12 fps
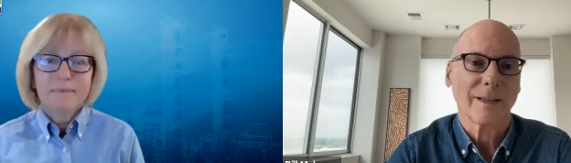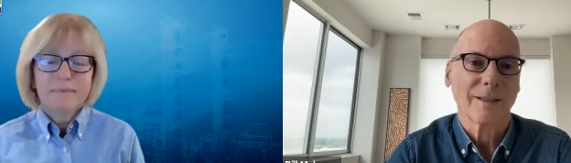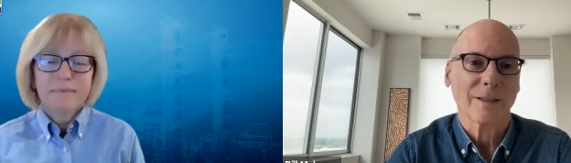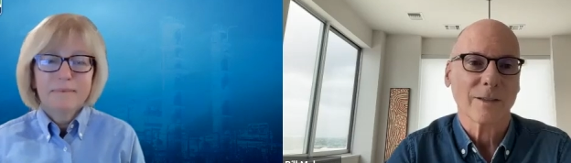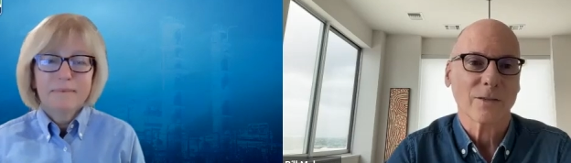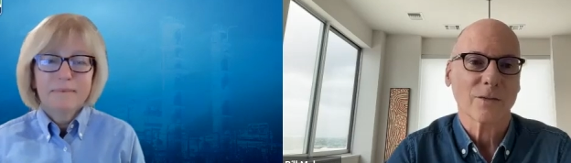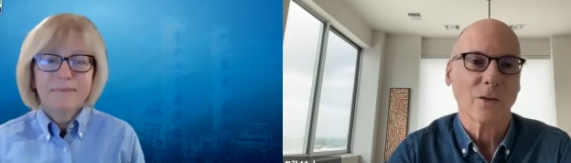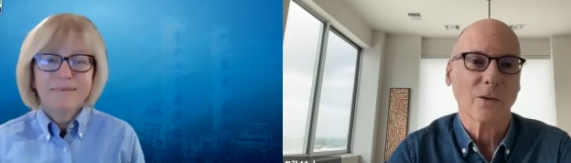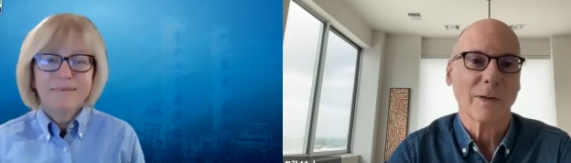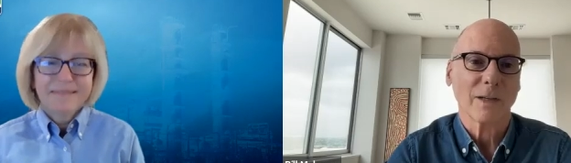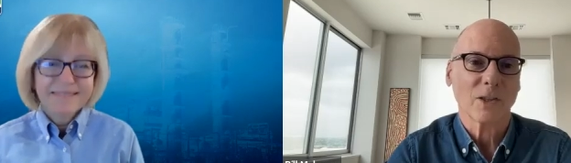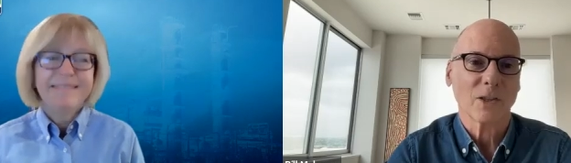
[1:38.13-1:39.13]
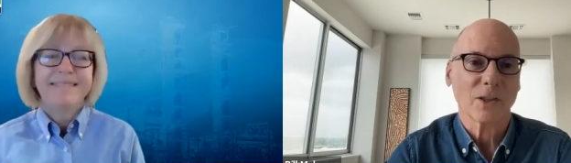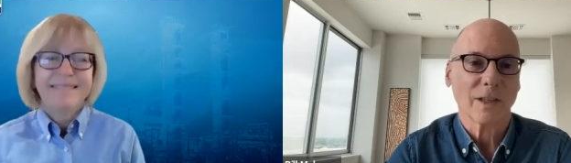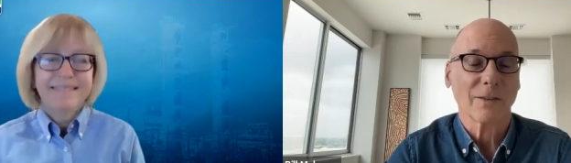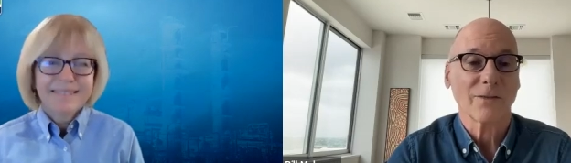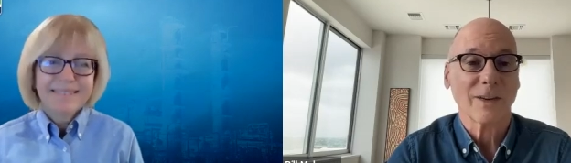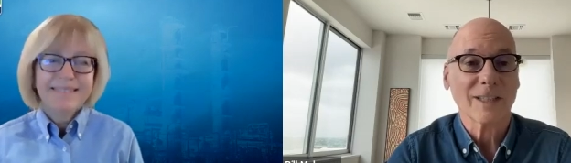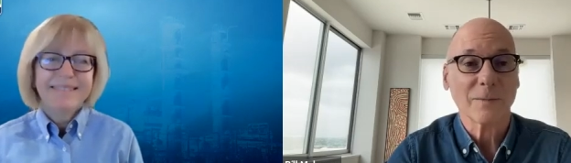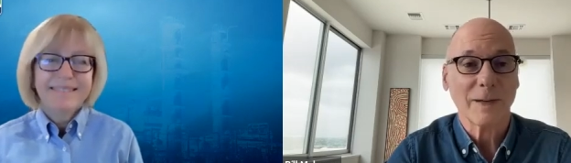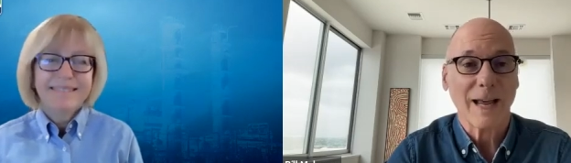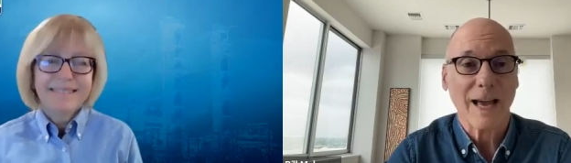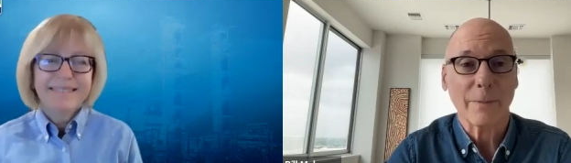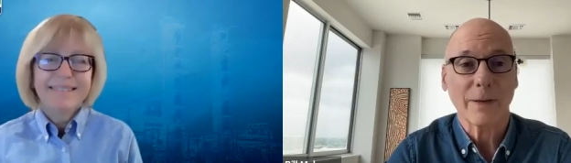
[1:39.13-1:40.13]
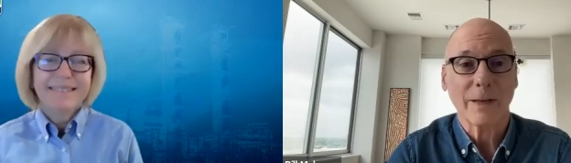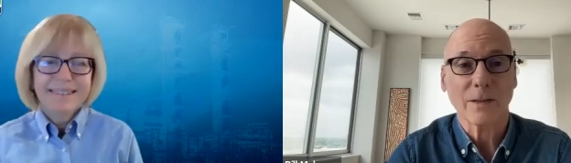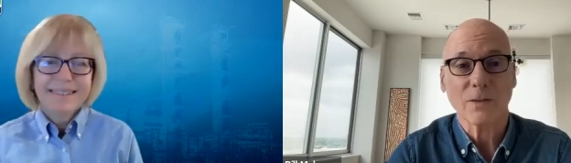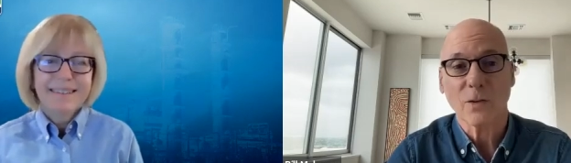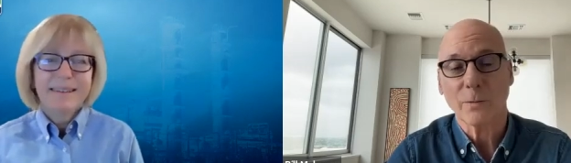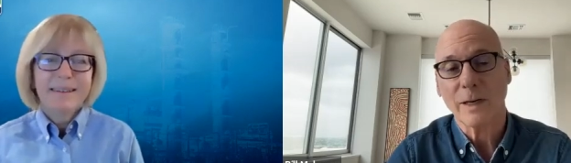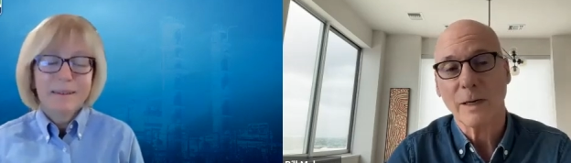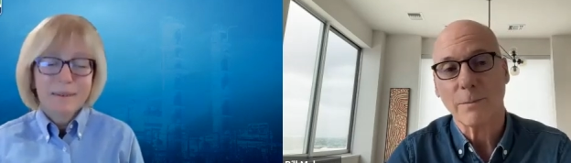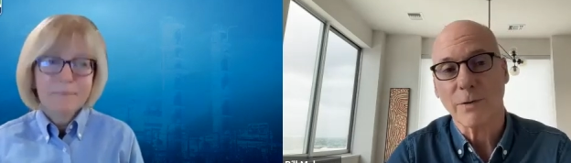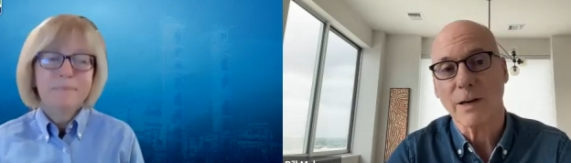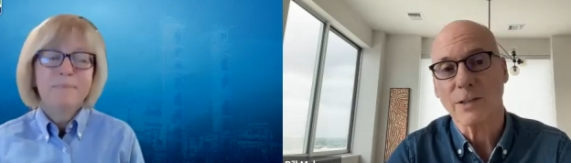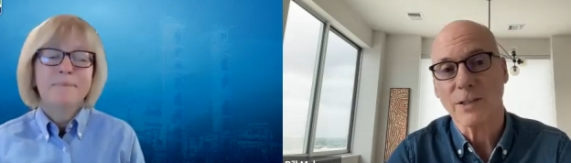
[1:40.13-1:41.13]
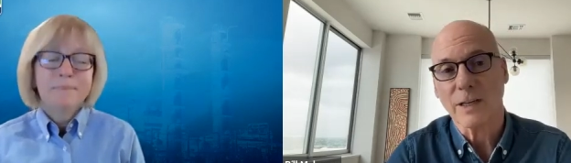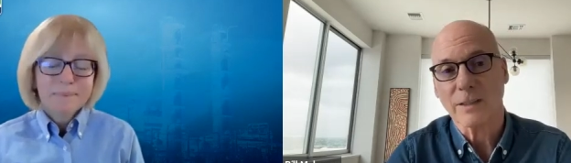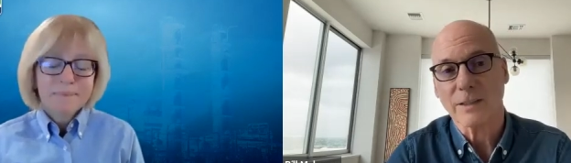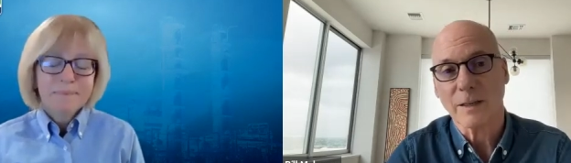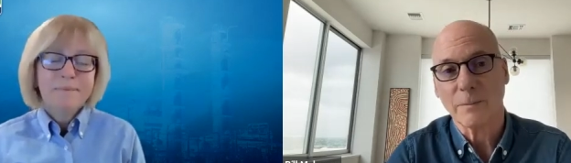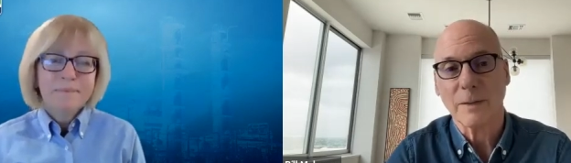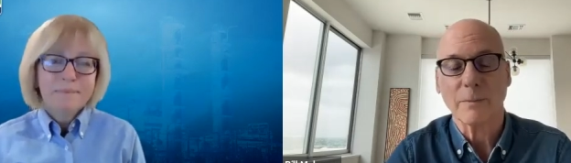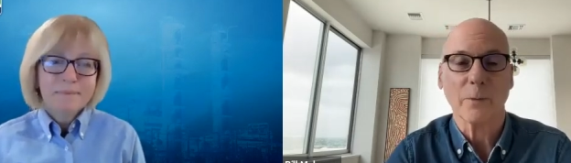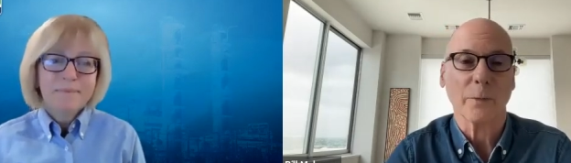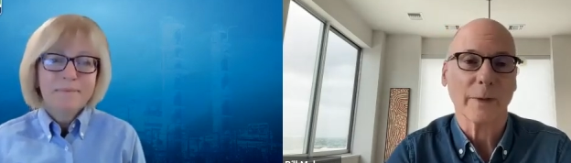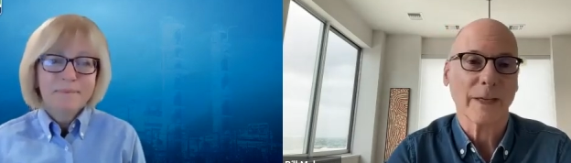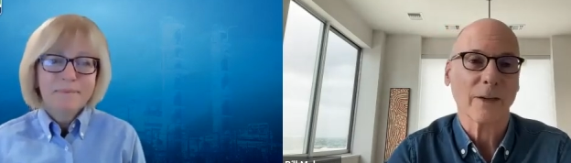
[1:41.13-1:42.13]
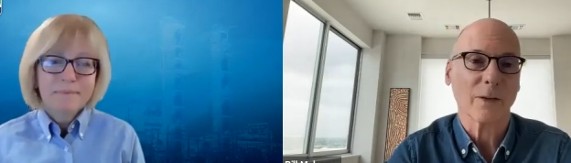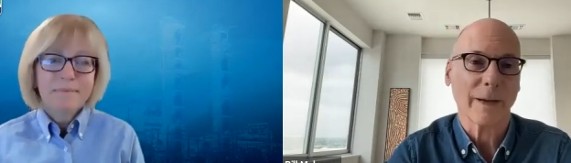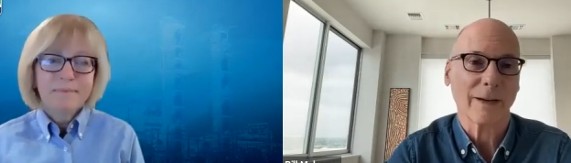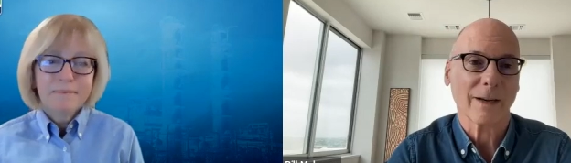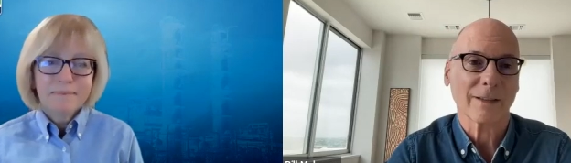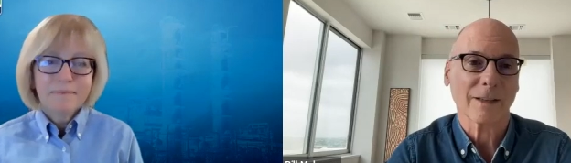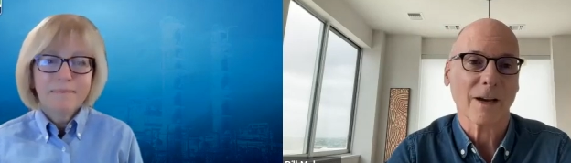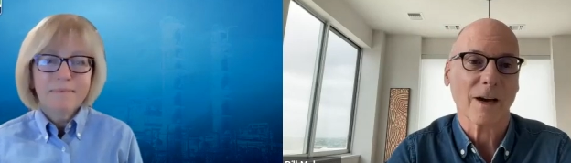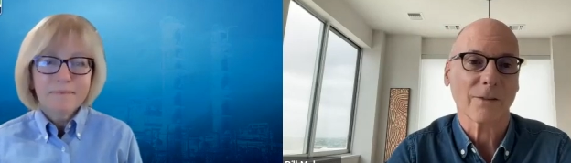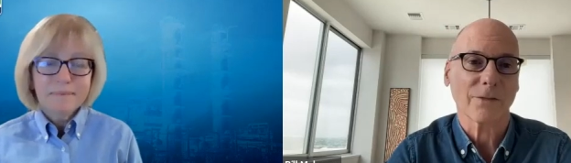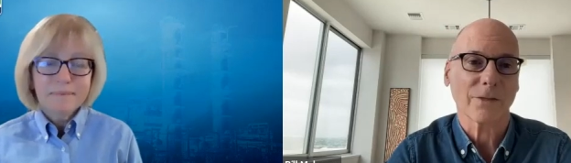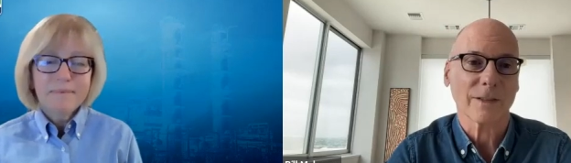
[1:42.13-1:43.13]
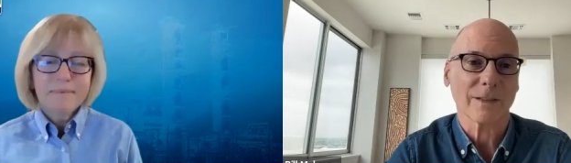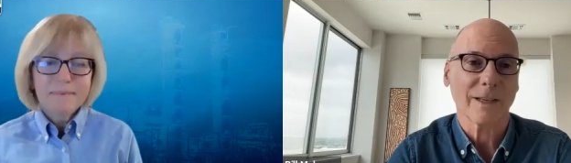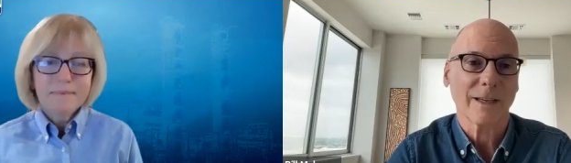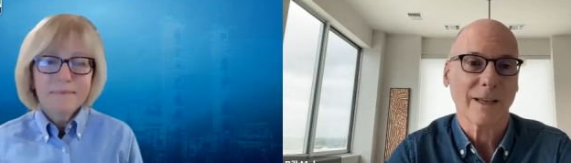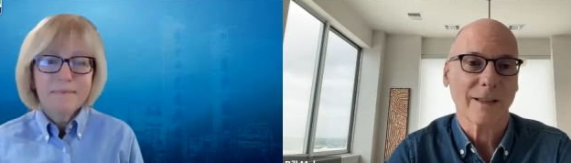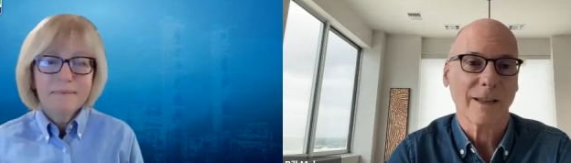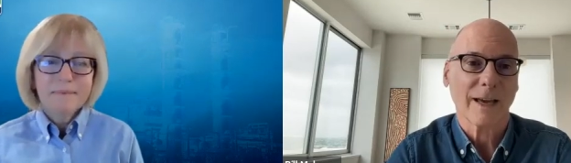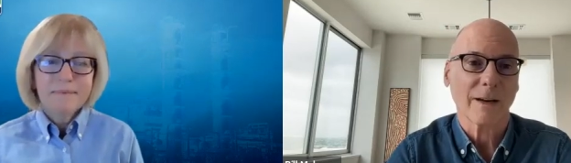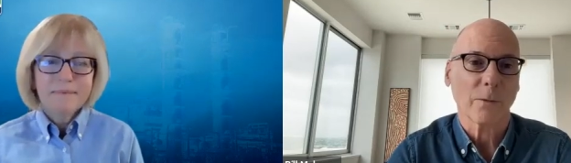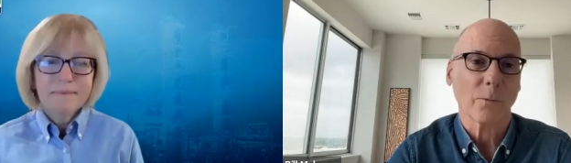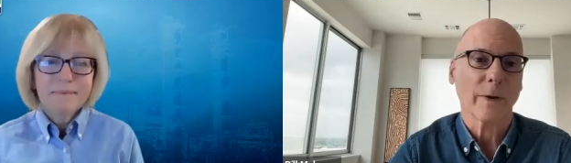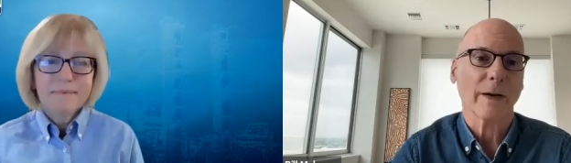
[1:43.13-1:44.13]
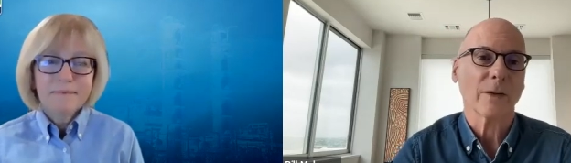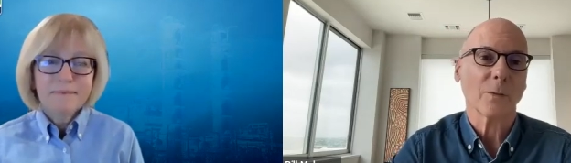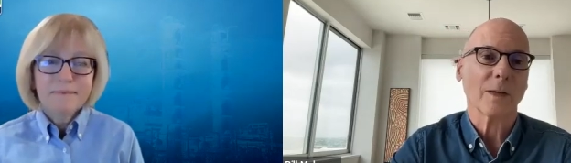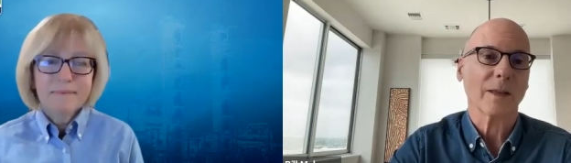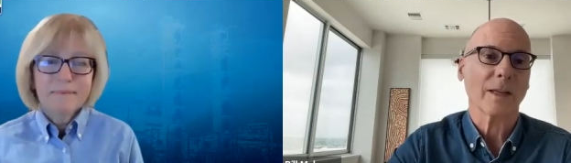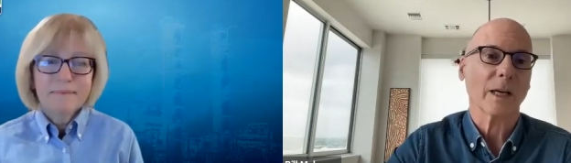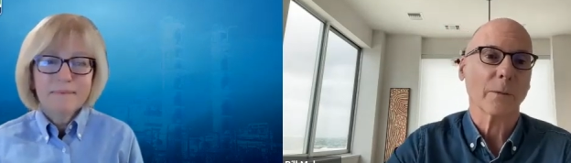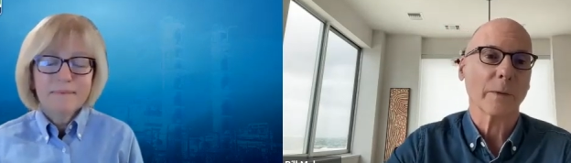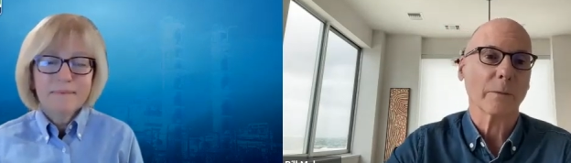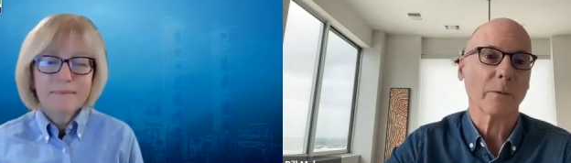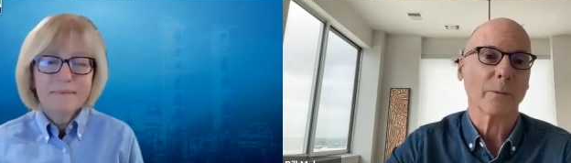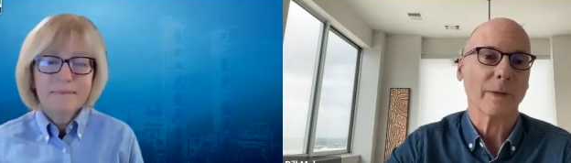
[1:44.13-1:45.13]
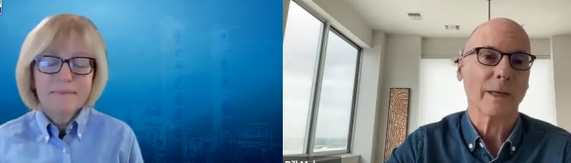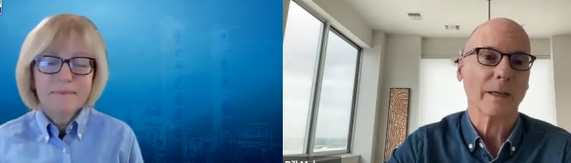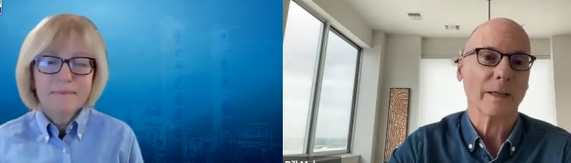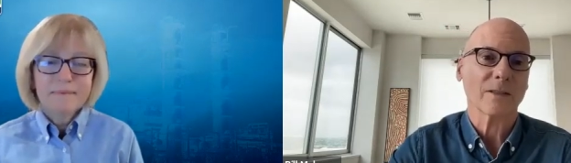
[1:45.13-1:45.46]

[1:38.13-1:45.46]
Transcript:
Speaker 1: There's so much investment happening, so many projects that people will hear about at the conference that where do we think we will be?